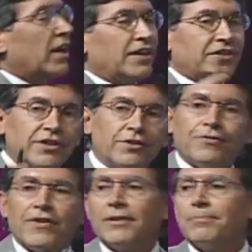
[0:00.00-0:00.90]
I still
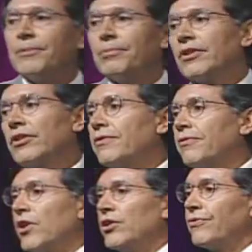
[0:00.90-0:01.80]
find people that are
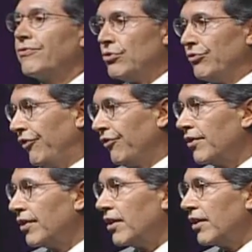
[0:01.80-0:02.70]
afraid of fruits.
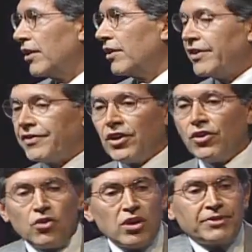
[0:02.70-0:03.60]
They say,
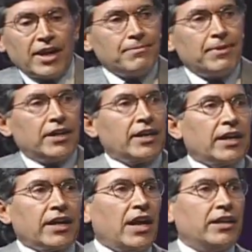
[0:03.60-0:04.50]
Oh, I'm diabetic,
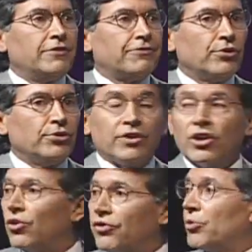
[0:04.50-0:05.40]
I can't eat fruit.
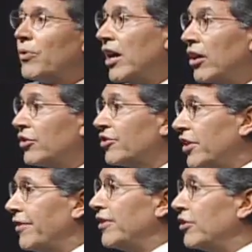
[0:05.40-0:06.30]
All the while, they're
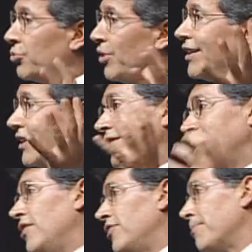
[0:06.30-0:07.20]
stuffing Twinkies
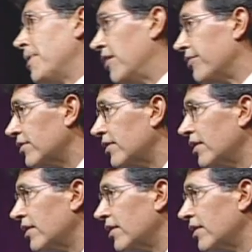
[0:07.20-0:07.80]
down their mouth,